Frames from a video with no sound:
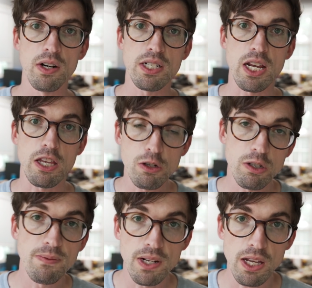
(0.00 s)
there is a
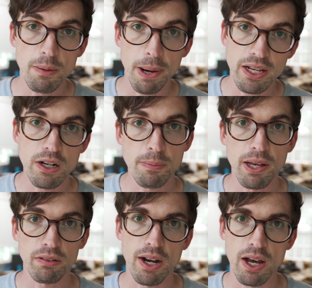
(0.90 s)
YouTube video by
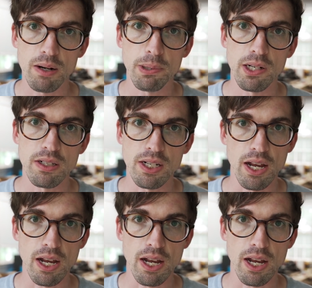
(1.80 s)
Gearbest on how to put it